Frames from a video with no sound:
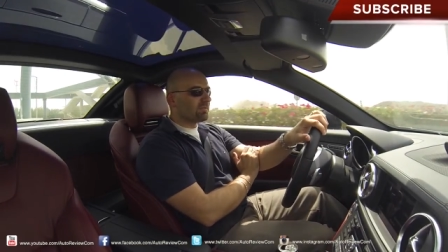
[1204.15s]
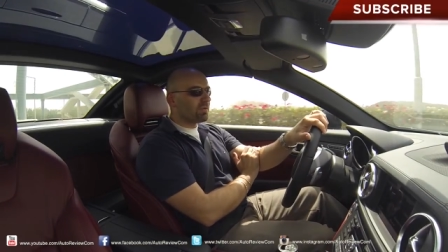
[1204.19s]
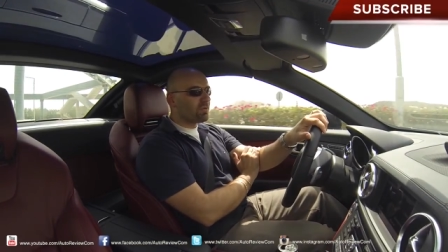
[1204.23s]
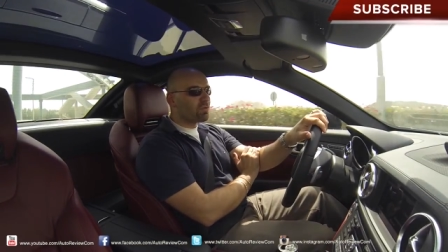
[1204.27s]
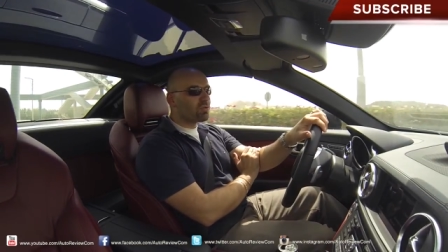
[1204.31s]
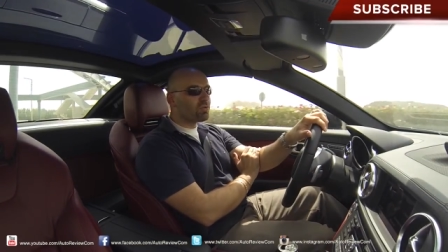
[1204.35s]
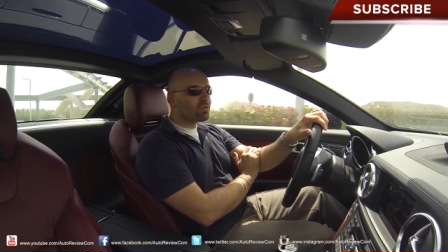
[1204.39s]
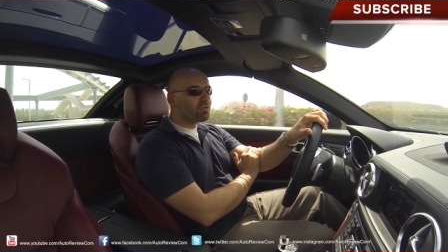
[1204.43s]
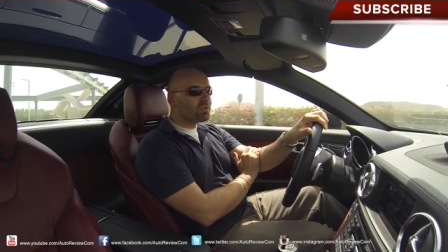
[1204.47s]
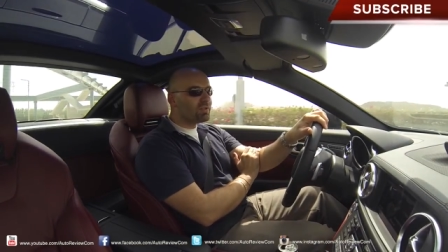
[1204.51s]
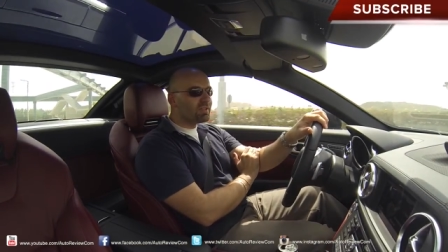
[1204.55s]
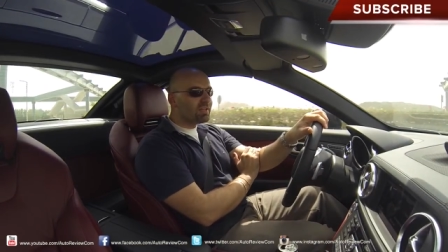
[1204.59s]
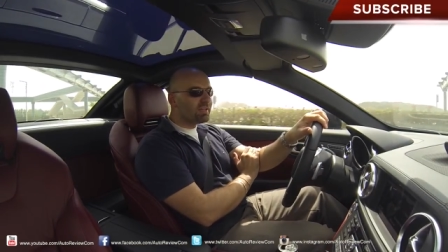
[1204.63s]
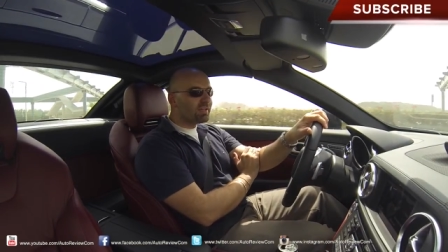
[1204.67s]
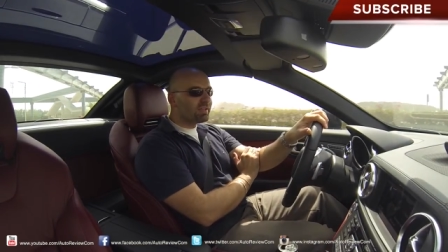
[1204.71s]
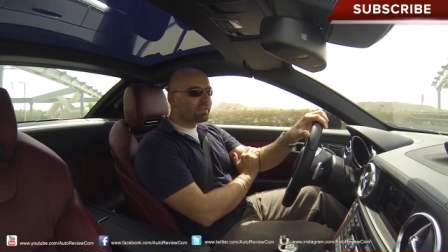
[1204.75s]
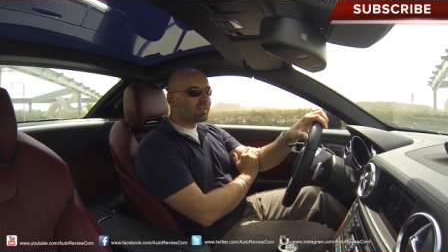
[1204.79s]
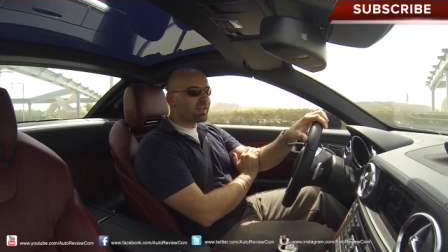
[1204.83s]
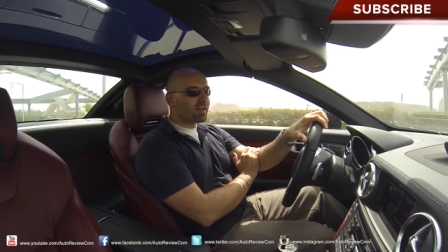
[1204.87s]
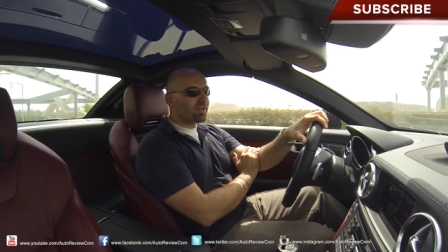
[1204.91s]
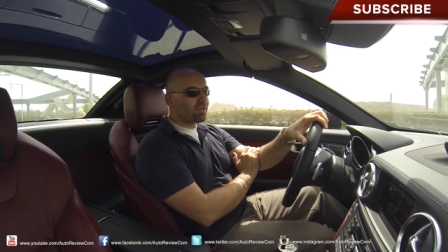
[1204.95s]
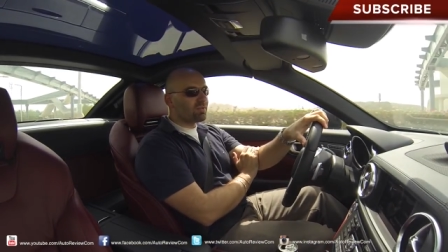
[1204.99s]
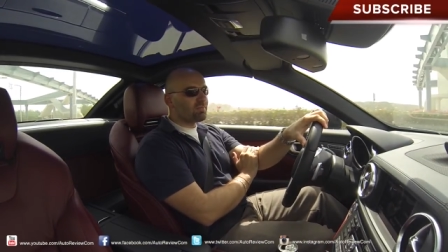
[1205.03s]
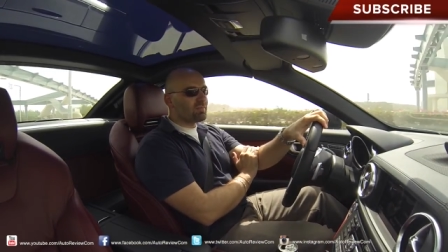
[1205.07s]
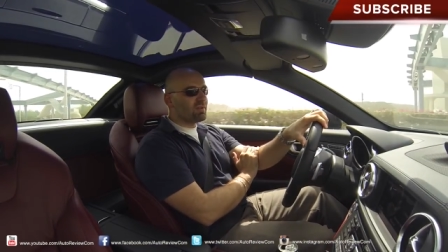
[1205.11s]
very unique
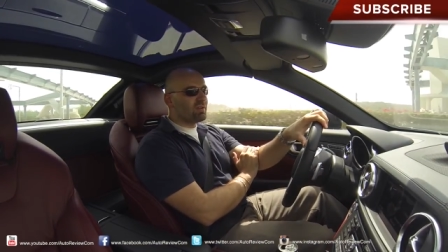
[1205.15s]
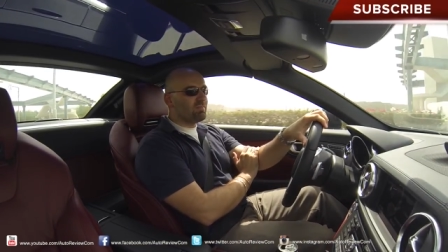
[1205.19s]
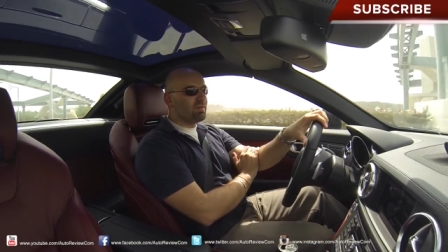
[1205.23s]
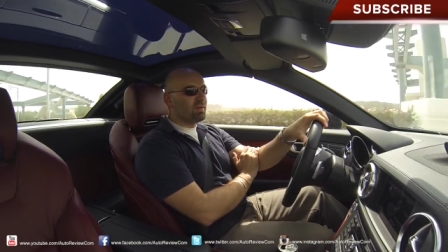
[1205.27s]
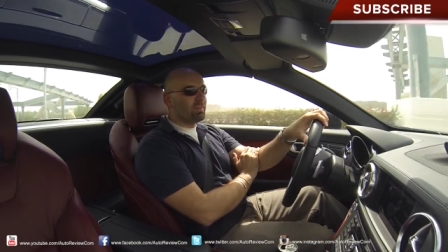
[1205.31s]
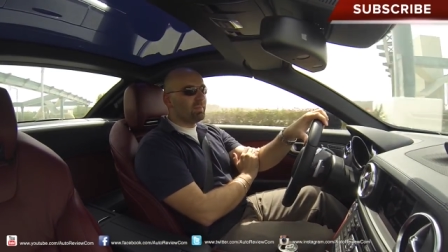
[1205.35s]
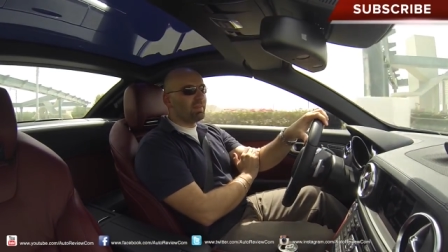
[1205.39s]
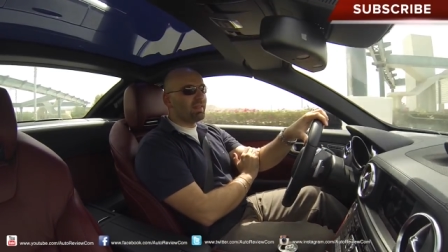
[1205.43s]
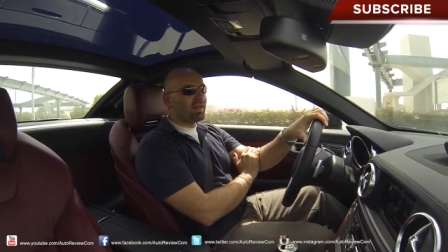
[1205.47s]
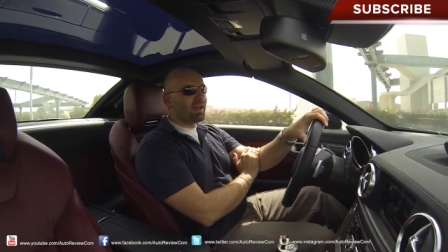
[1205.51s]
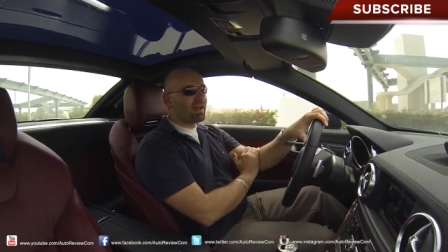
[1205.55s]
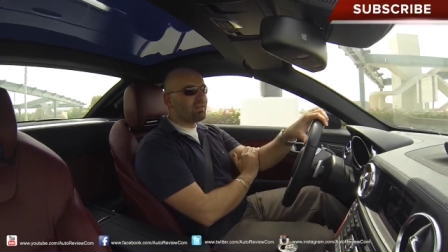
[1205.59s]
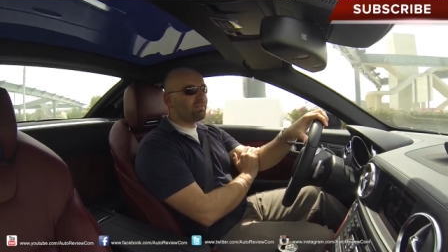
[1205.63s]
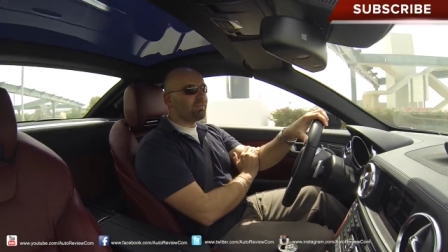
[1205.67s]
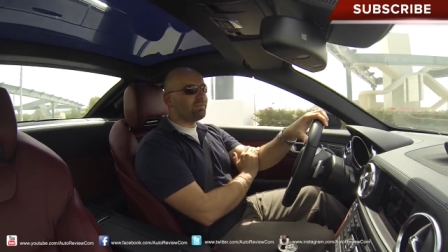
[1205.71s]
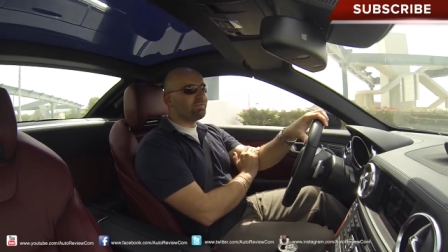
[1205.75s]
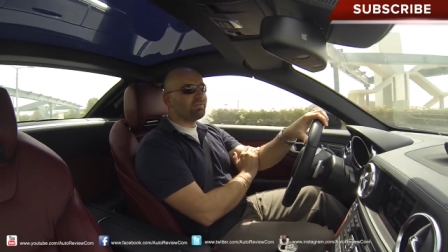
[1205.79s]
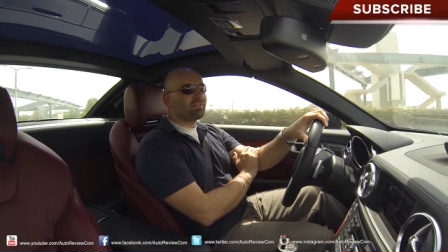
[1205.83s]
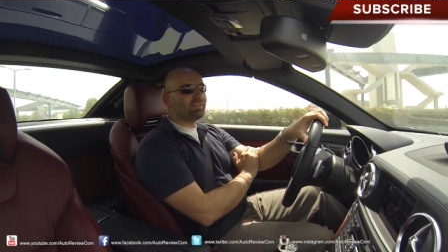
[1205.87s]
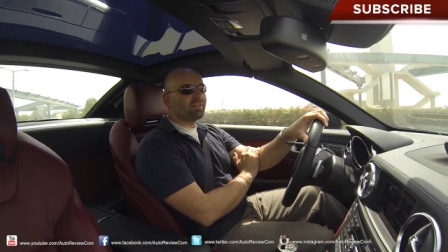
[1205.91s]
and not many people have,